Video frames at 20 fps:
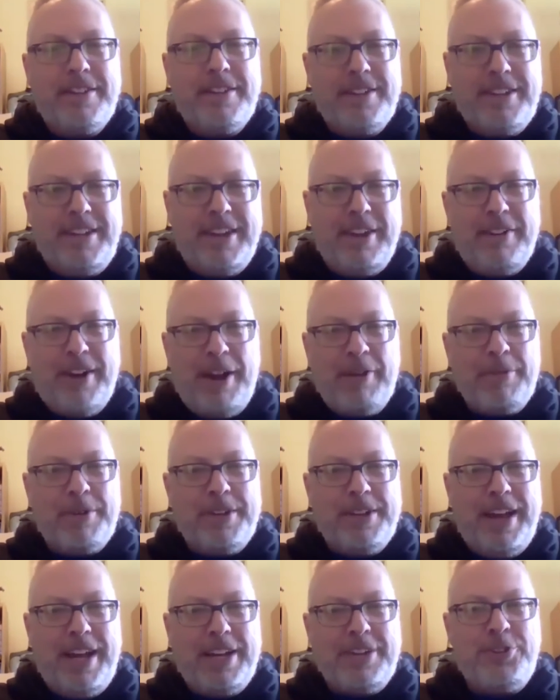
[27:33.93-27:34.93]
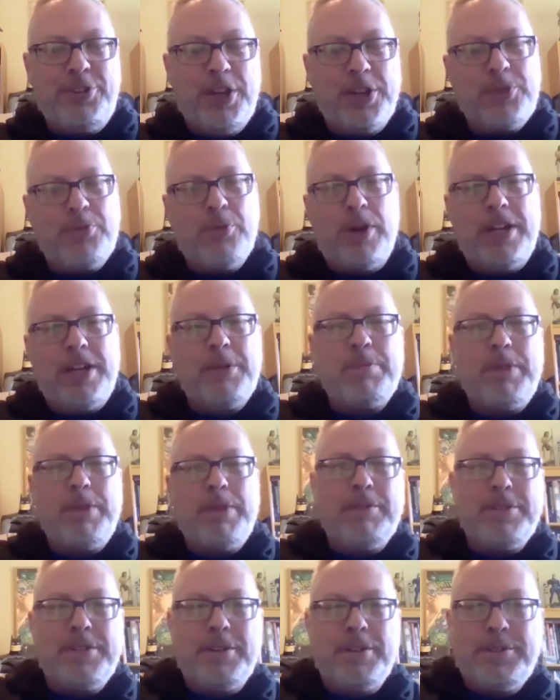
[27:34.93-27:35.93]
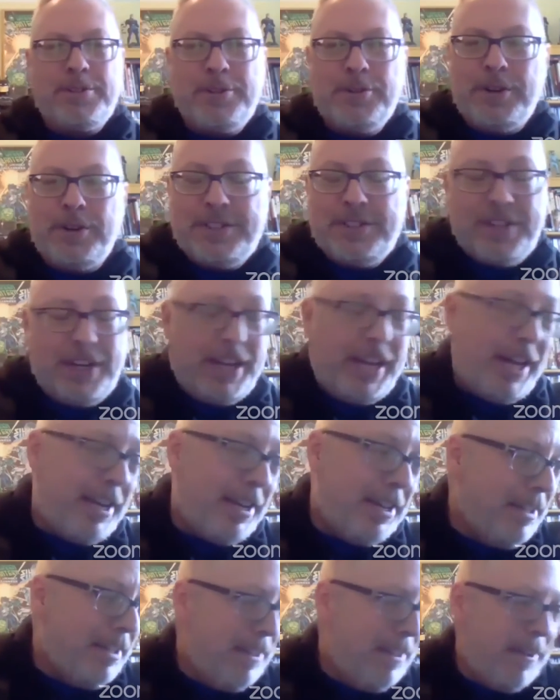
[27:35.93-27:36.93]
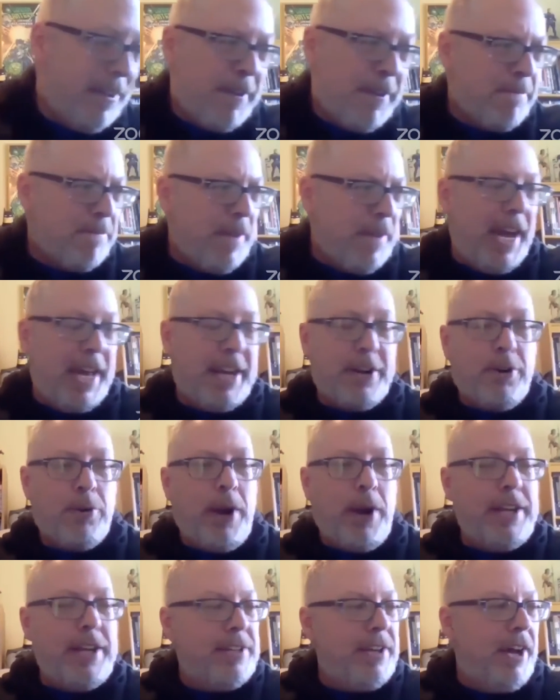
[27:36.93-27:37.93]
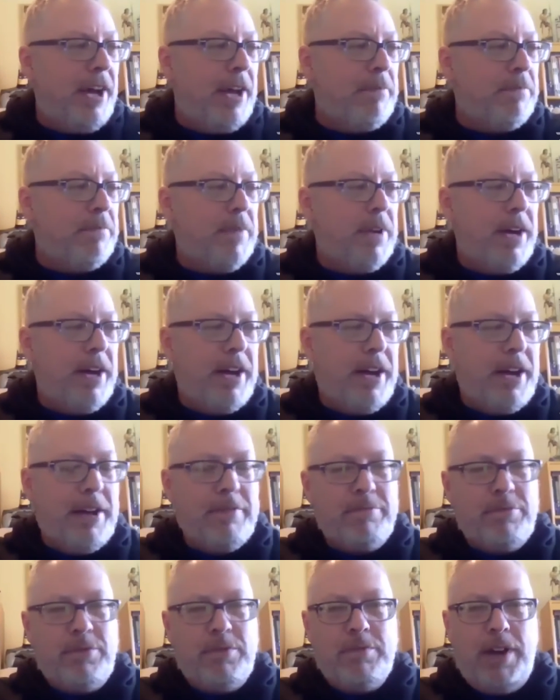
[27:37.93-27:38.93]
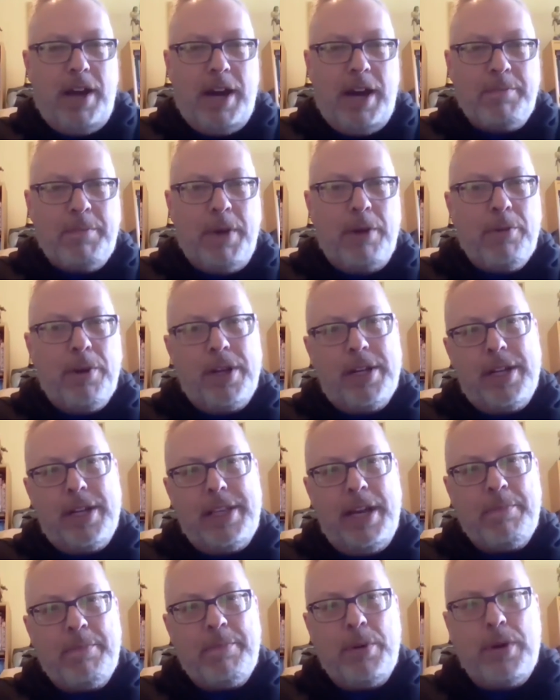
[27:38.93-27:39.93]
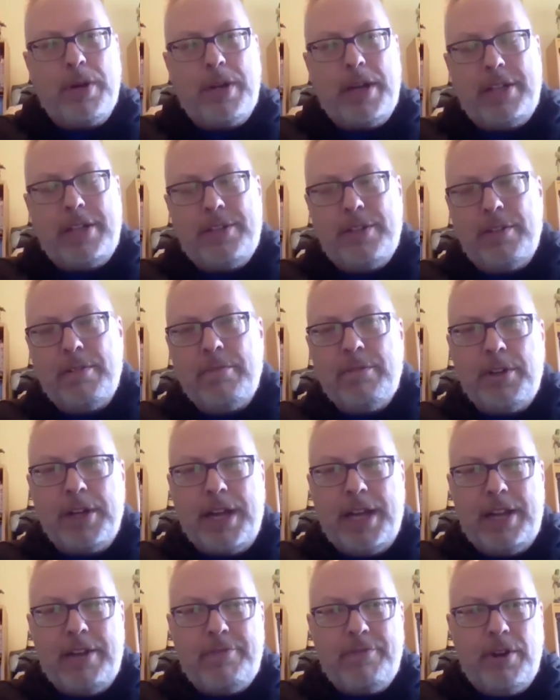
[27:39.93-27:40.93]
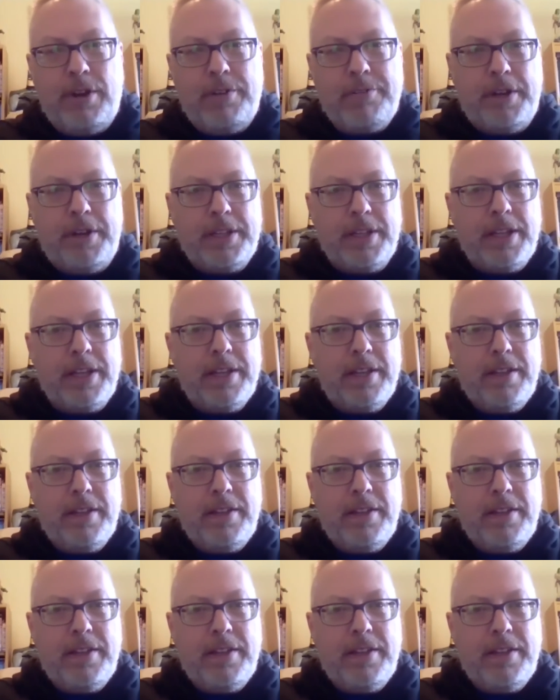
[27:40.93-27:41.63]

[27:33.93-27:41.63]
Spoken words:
I just wanted to play with those toys, and I had a great time on my run on that book. I still look at it very fondly.